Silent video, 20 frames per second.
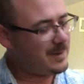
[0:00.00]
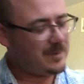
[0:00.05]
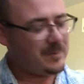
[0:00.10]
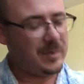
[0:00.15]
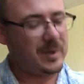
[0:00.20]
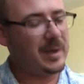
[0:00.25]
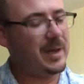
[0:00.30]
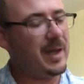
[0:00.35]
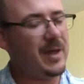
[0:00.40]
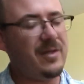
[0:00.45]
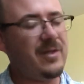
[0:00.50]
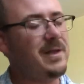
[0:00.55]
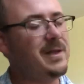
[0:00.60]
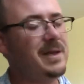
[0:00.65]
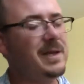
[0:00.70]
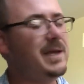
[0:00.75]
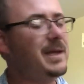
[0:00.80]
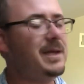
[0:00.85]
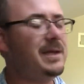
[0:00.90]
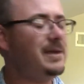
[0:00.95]
but
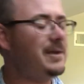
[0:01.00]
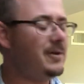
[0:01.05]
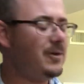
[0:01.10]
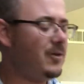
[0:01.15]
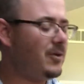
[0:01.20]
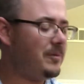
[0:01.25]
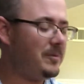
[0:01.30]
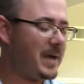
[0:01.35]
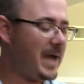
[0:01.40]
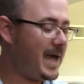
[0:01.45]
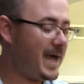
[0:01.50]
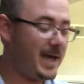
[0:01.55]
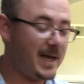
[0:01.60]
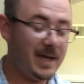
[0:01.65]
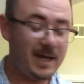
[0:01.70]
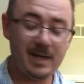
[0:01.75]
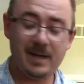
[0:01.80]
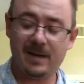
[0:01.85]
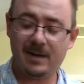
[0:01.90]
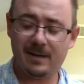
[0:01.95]
nothing in your
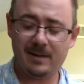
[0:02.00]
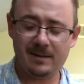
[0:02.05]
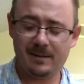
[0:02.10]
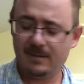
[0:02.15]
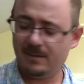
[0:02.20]
pan.